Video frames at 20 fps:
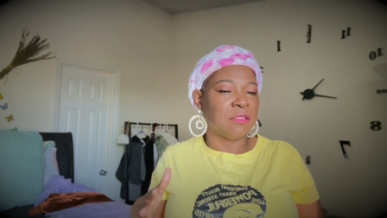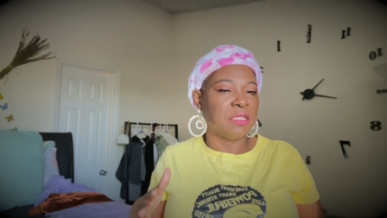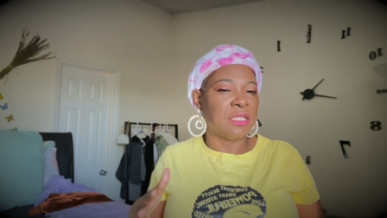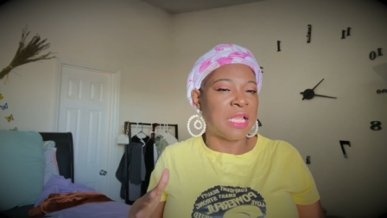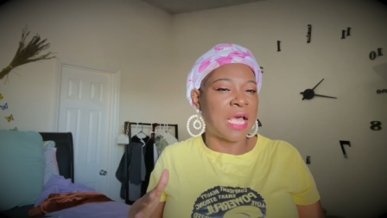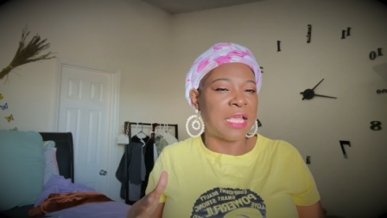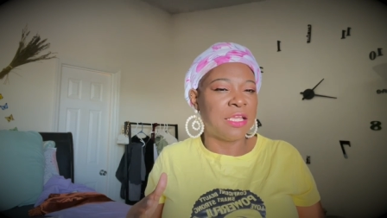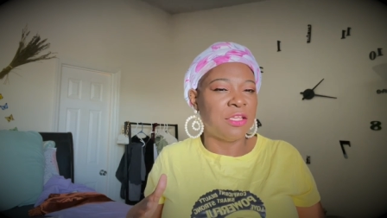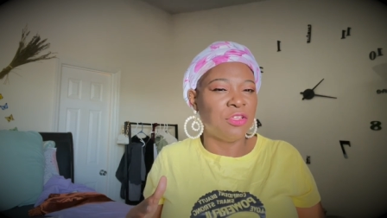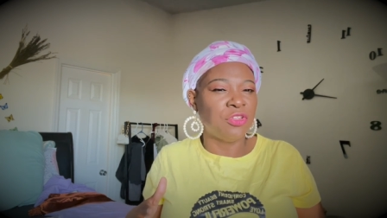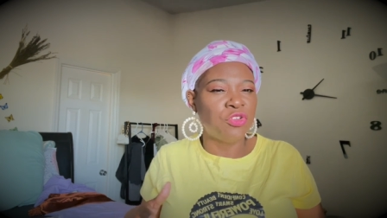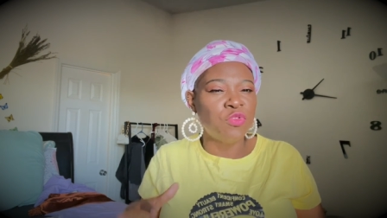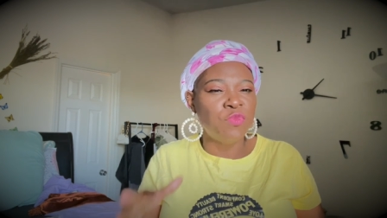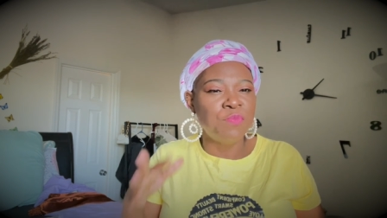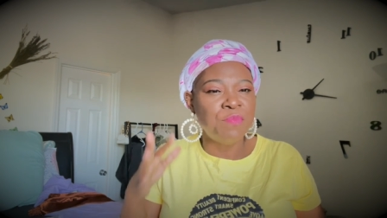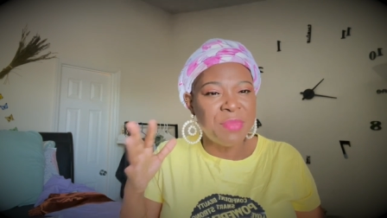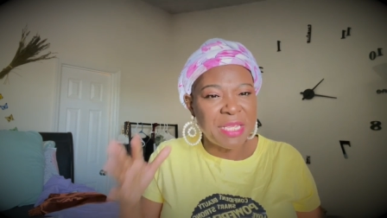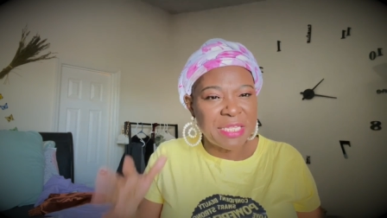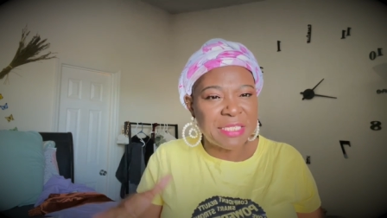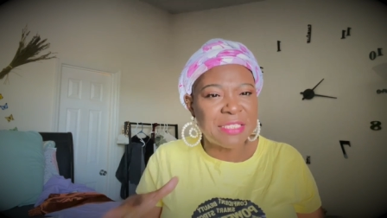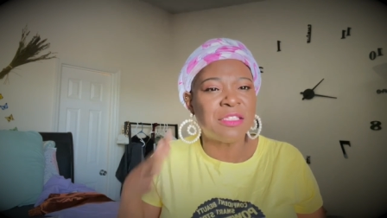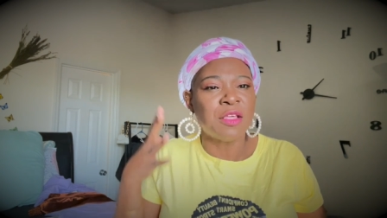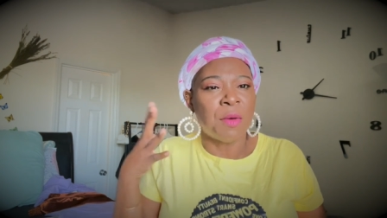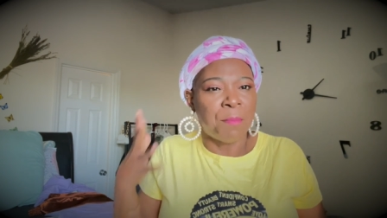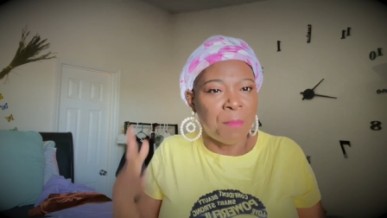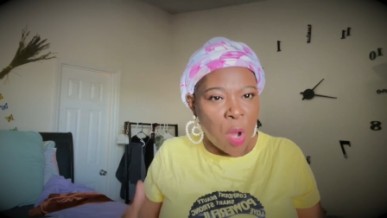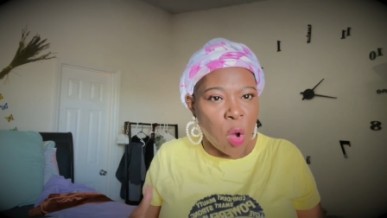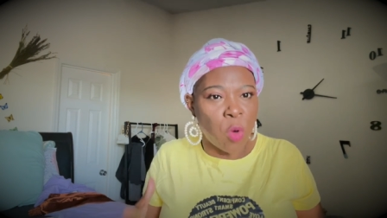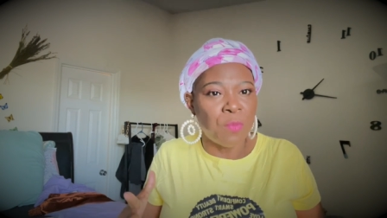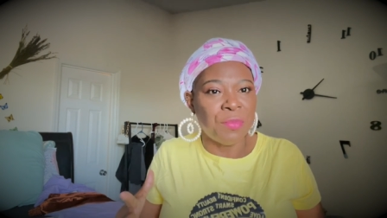Like, you miss the
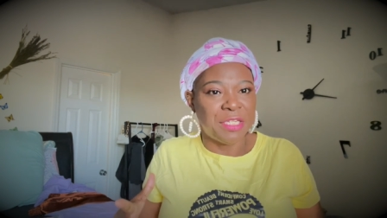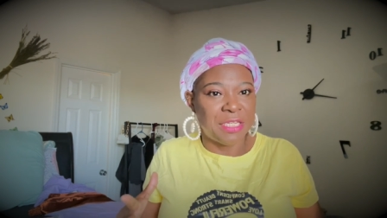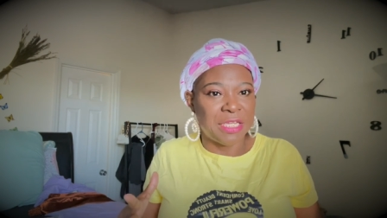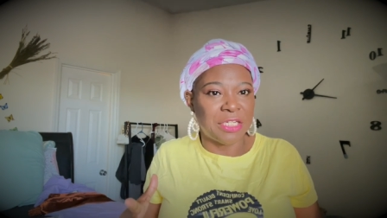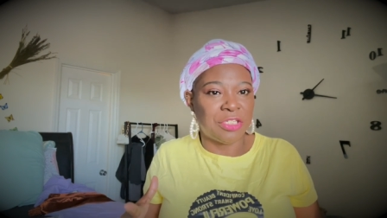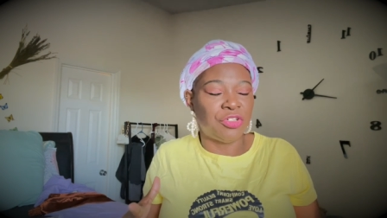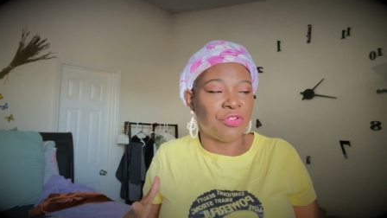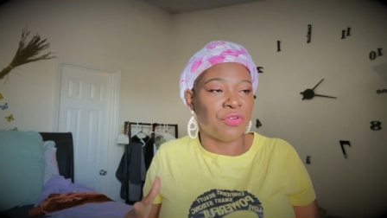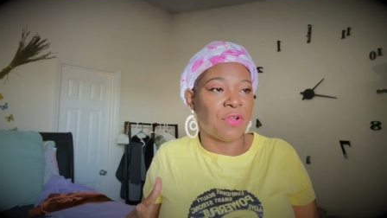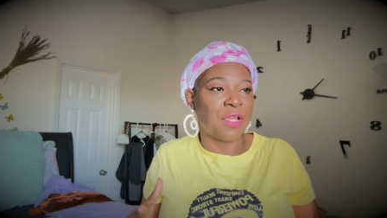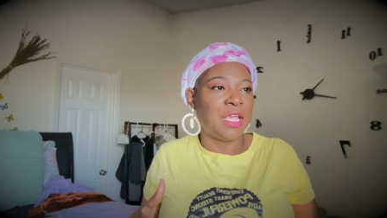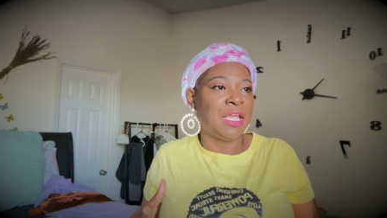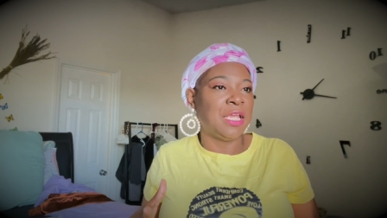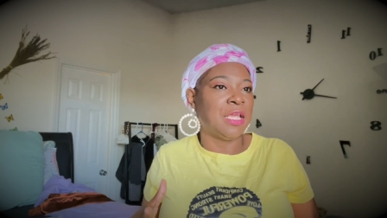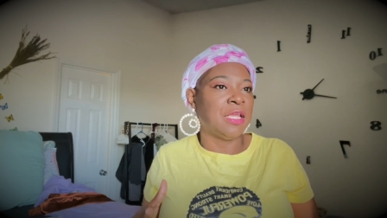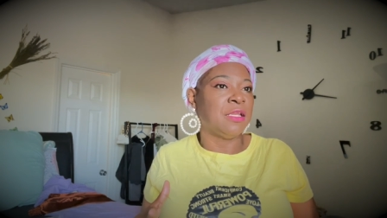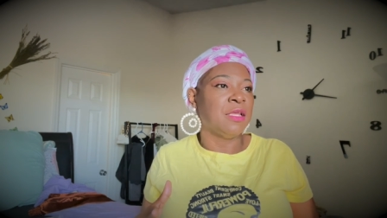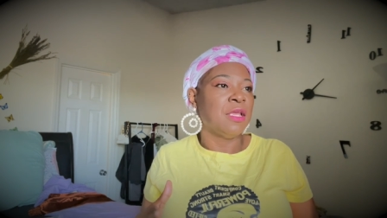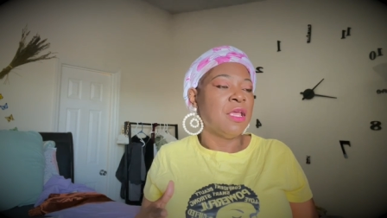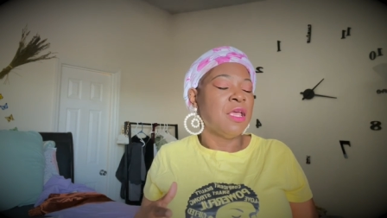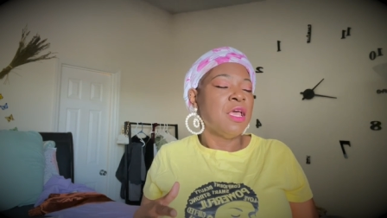moment that you're in.